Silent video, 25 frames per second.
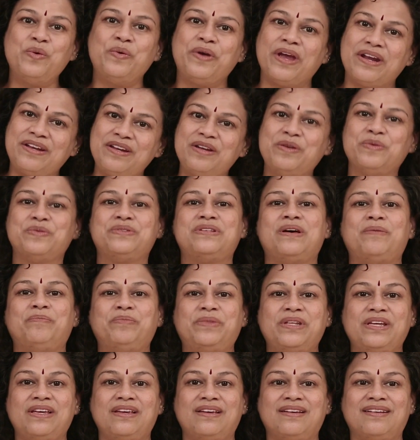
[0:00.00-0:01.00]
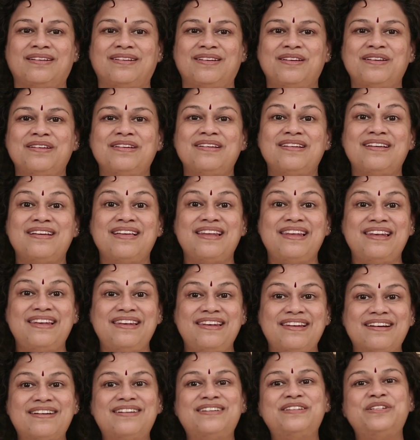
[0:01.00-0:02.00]
you get into something,
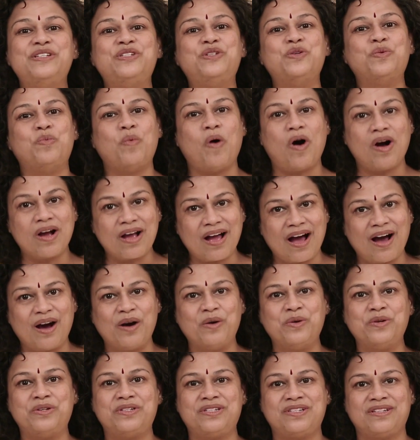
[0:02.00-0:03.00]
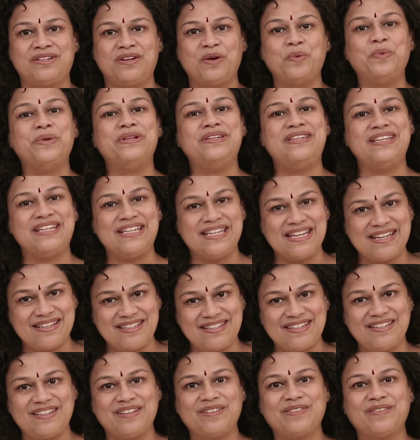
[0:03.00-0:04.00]
learn to walk out with
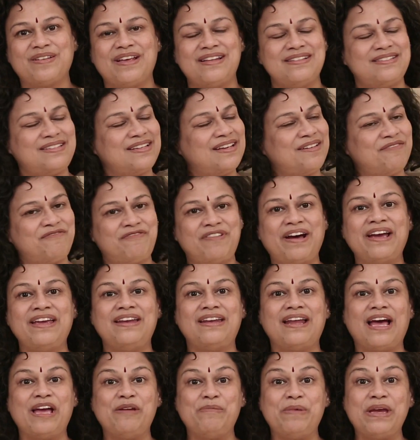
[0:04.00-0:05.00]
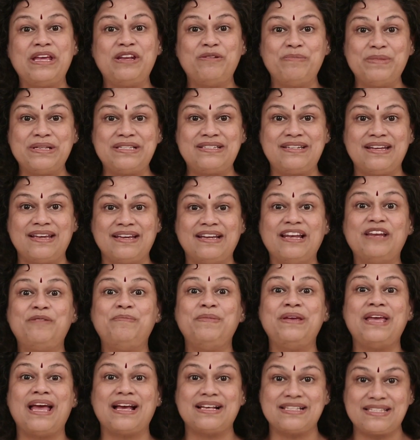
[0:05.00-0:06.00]
dignity and say, fine, I made a mistake.
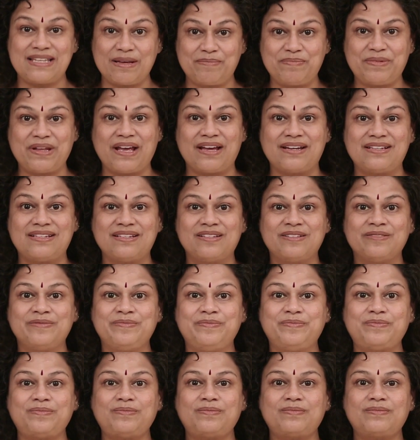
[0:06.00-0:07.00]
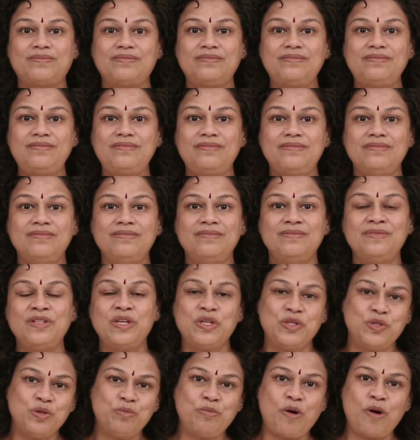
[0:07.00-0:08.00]
Let me accept that.
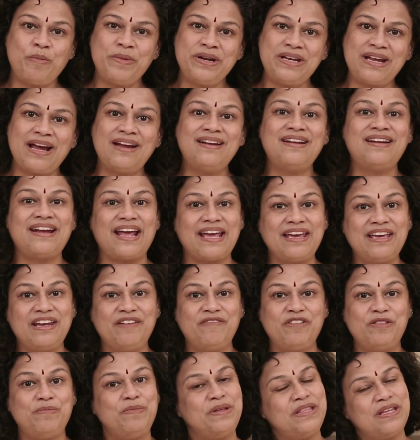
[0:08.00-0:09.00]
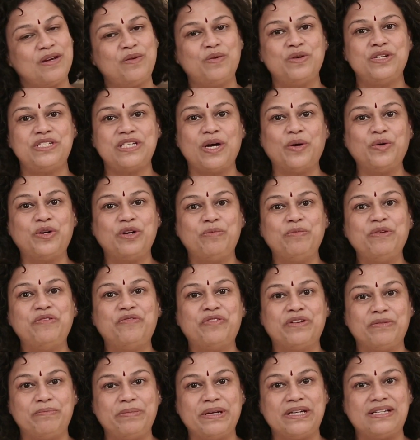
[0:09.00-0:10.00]
So mom and dad are angry with me. They're going to shout at me
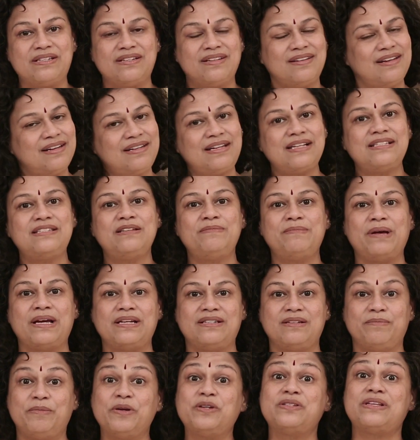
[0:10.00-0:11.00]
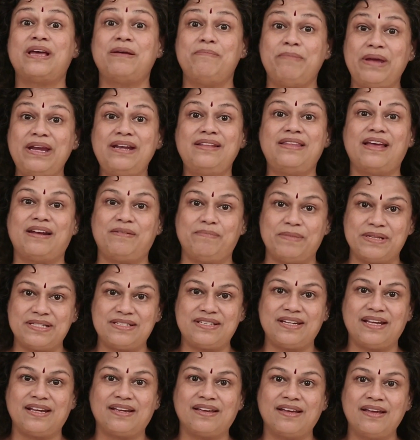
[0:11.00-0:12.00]
for a bit. It doesn't matter because I made that
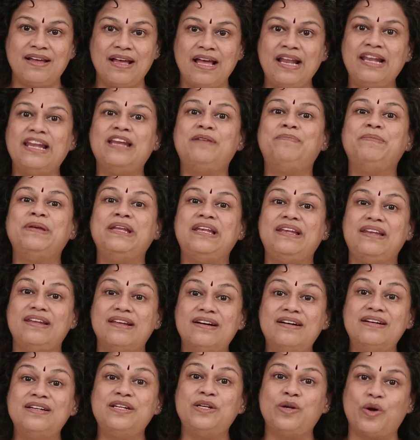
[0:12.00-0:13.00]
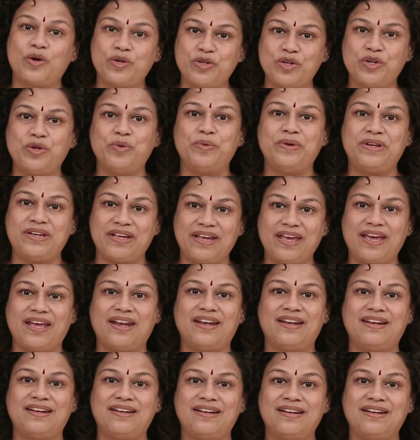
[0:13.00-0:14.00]
mistake. Let me learn not to do it again.